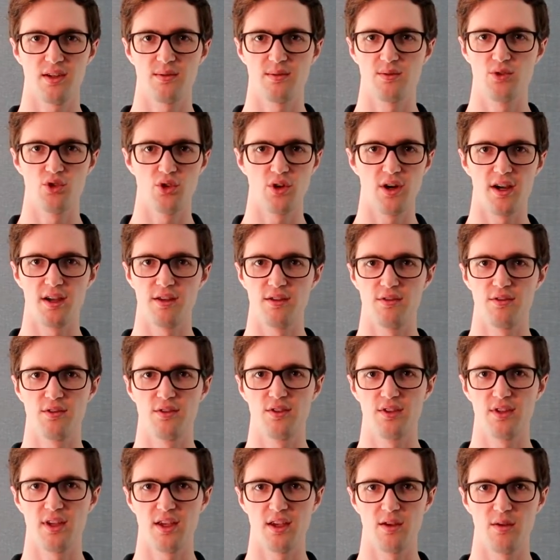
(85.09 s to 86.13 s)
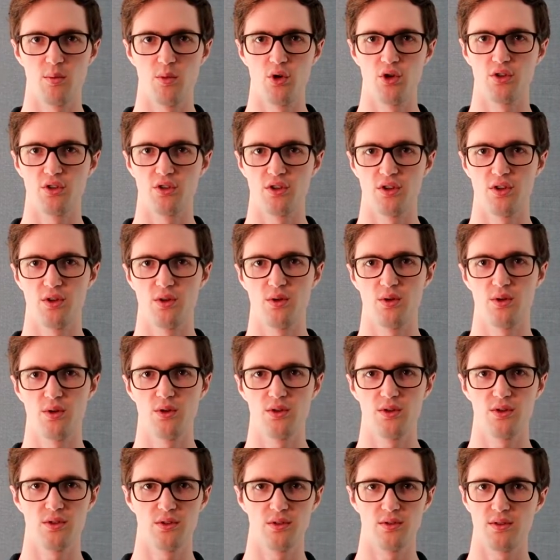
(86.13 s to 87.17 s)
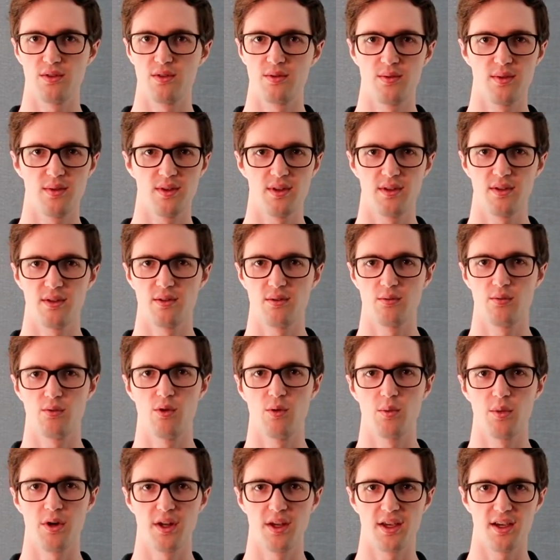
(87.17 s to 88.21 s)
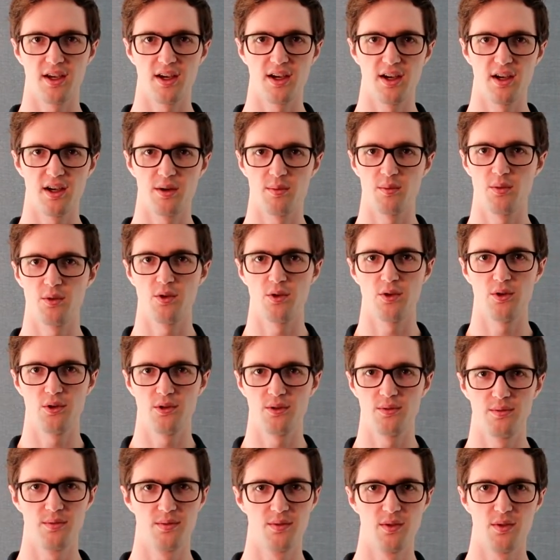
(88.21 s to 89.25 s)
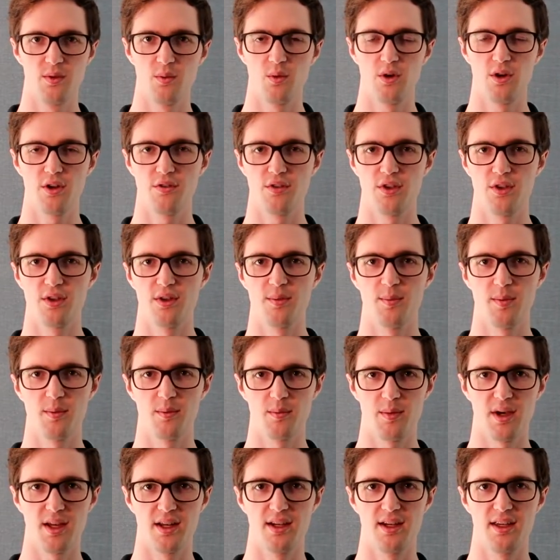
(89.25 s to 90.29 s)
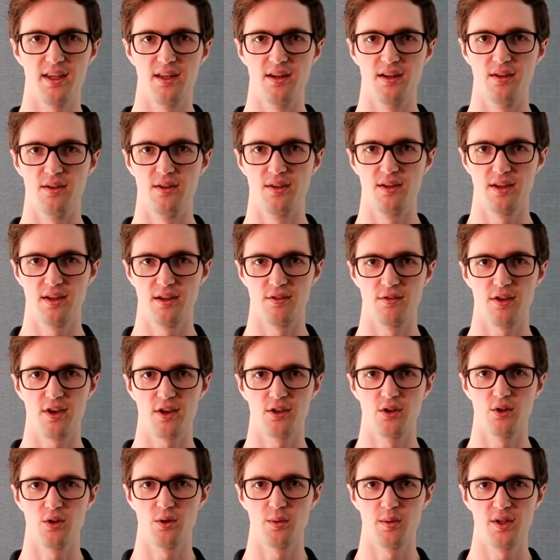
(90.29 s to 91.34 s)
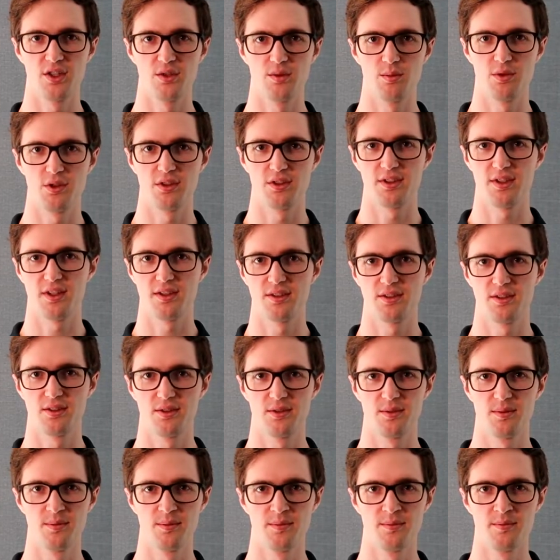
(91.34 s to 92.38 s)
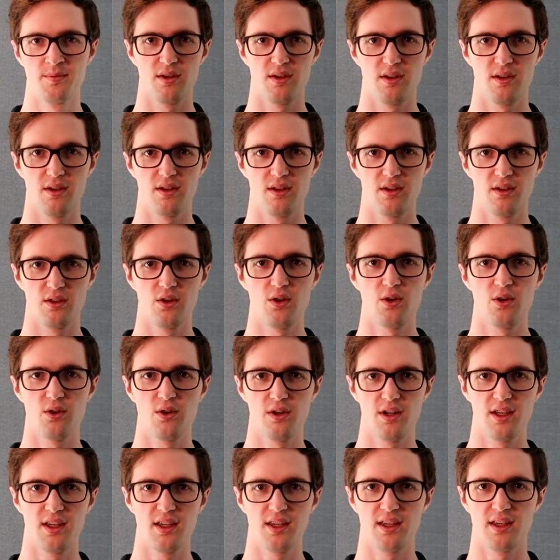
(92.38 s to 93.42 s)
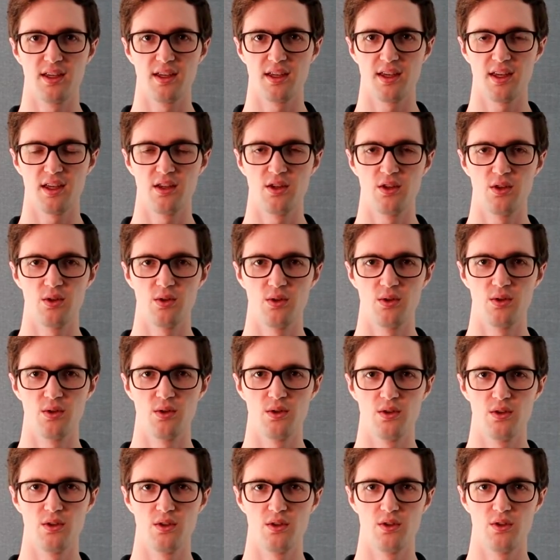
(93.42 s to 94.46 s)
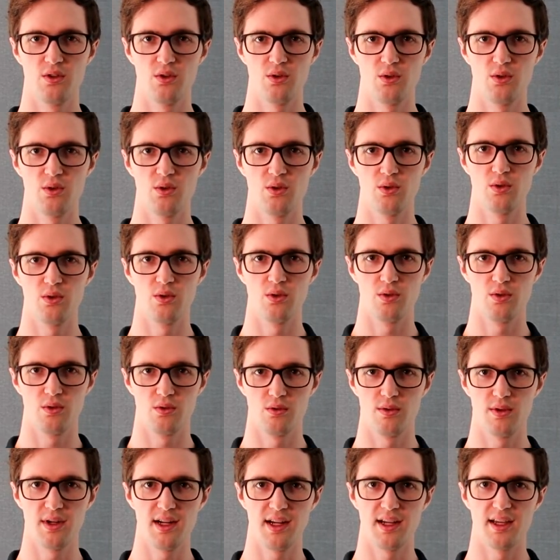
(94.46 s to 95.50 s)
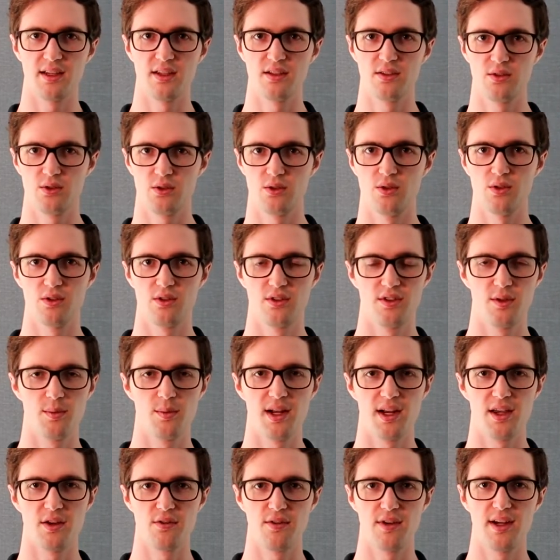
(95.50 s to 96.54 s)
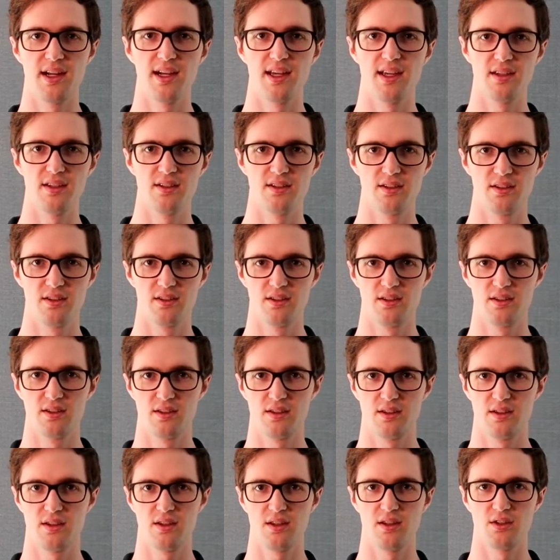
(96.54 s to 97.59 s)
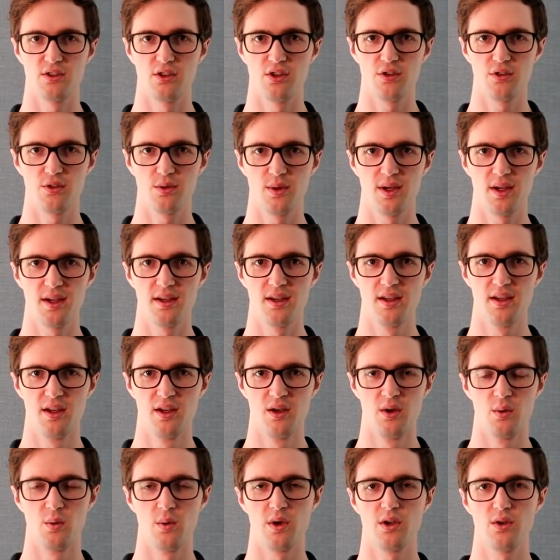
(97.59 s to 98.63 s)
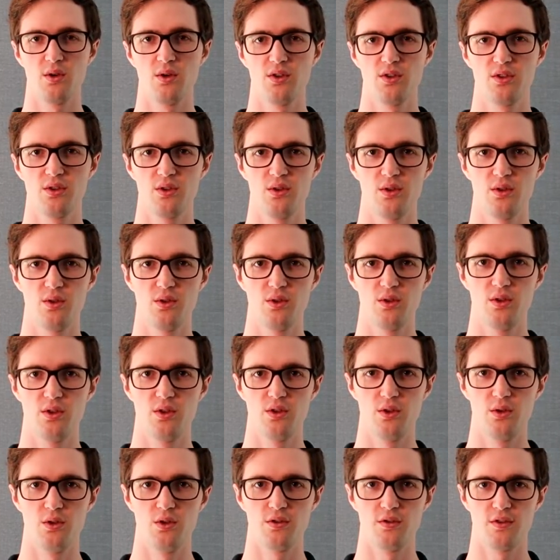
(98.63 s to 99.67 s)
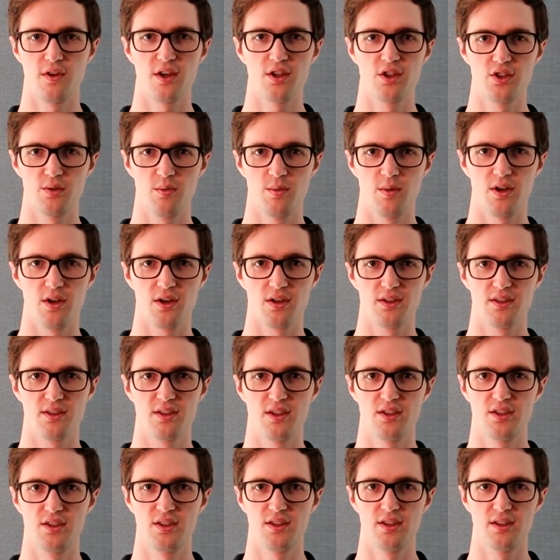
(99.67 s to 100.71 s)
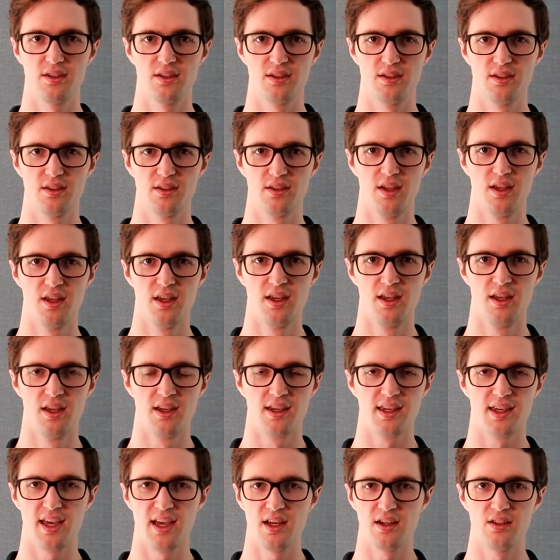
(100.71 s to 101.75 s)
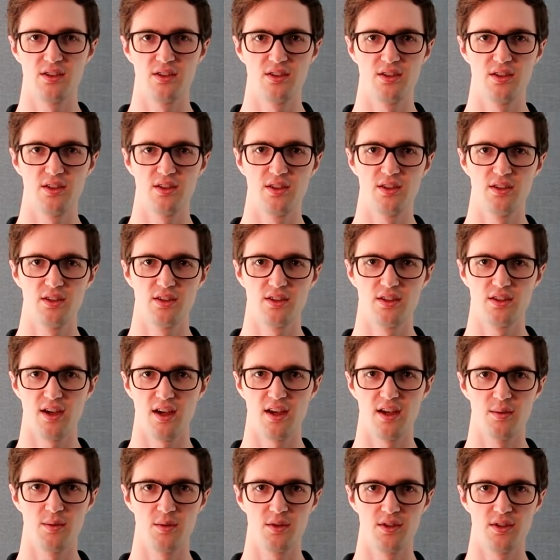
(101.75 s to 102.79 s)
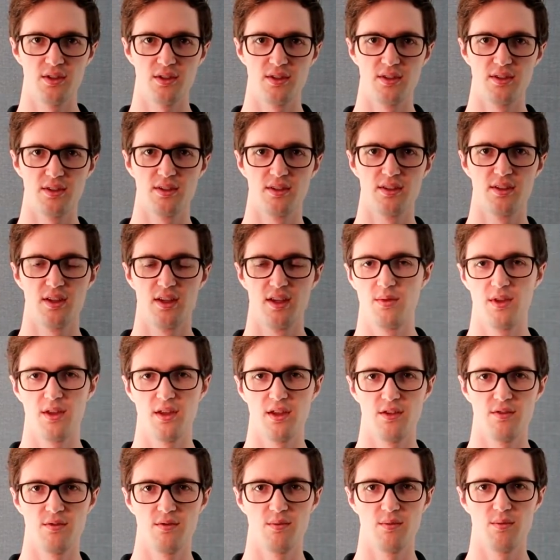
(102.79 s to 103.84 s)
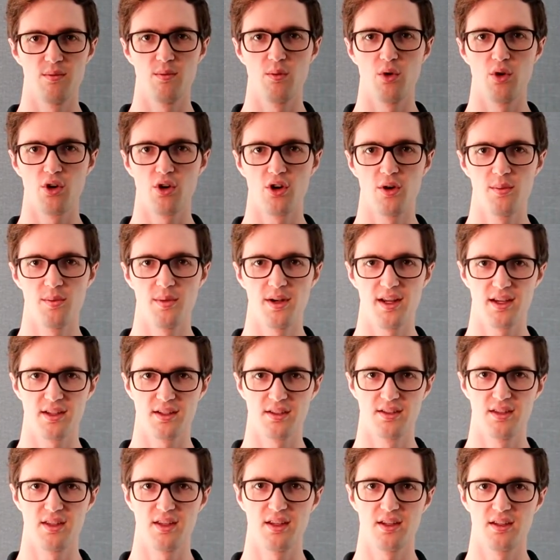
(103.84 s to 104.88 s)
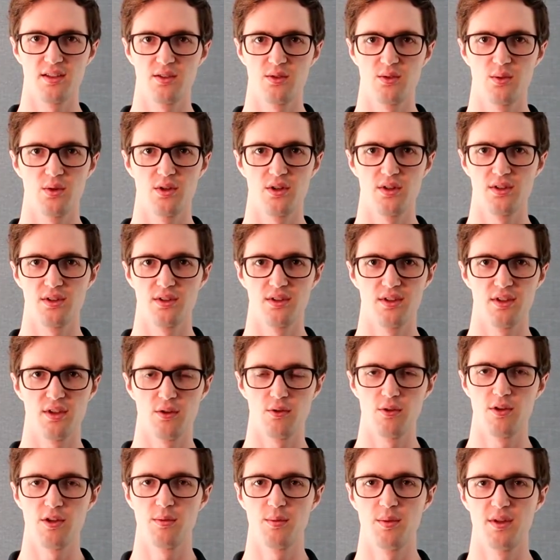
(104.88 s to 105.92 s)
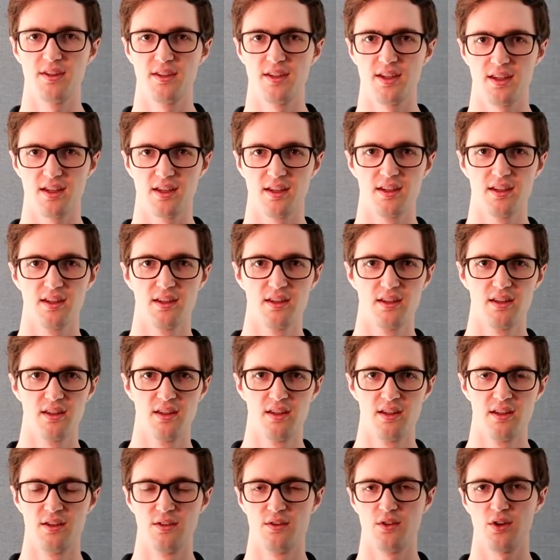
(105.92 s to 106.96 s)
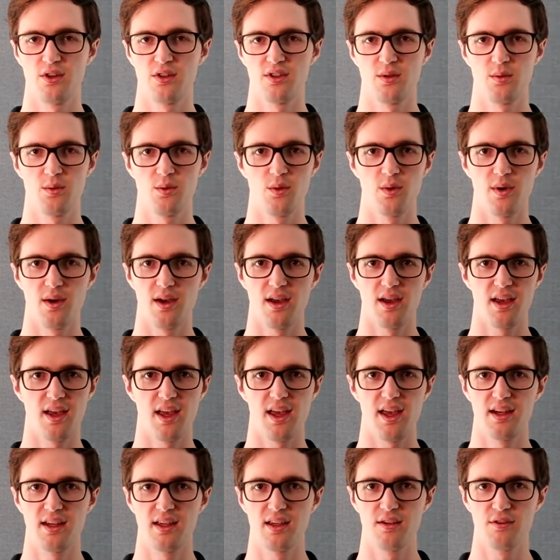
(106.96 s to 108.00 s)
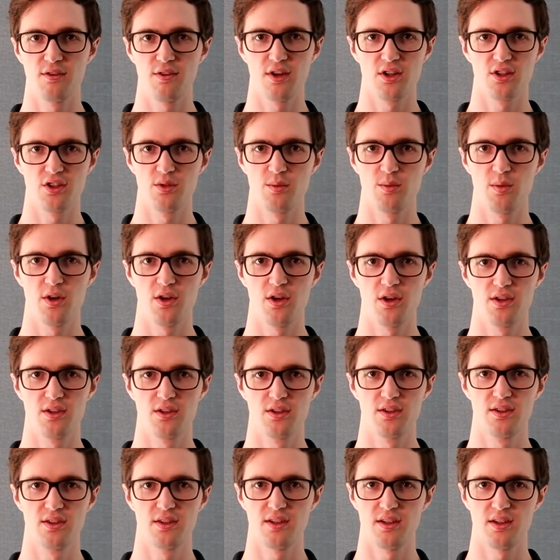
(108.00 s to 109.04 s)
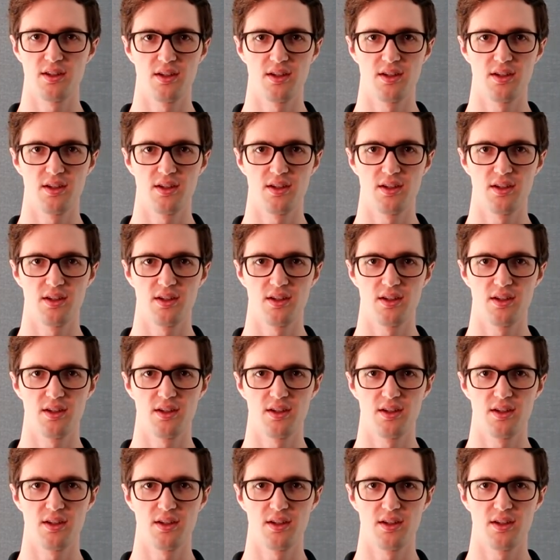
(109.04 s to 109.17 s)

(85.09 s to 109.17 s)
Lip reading: drive, say, a motor or a robotic arm or whatever you might need in a factory automation process. Not only can you do relays or simulate relays in software, we can also use function blocks such as counters, timers, even more complex things, whereas arithmetic, for example, adding function blocks,